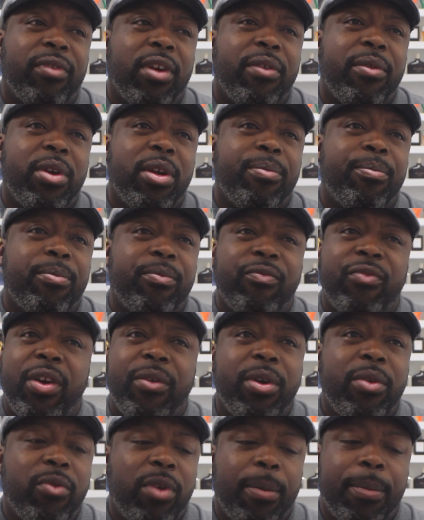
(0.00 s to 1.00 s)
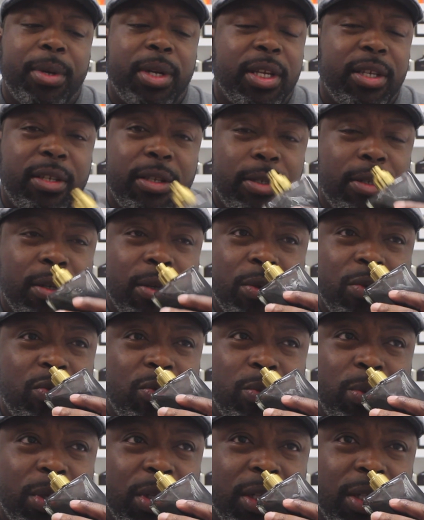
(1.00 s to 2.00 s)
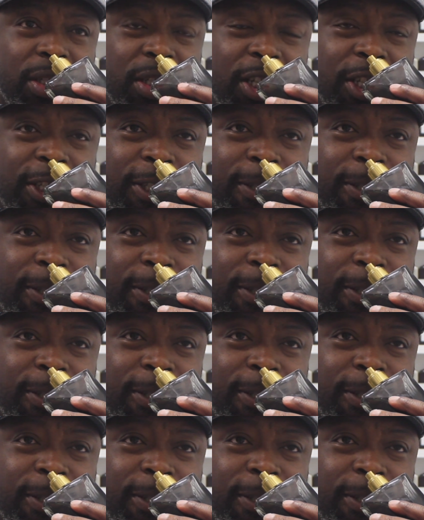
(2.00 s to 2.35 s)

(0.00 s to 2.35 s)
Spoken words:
Very, very reminiscent to Oud Wood,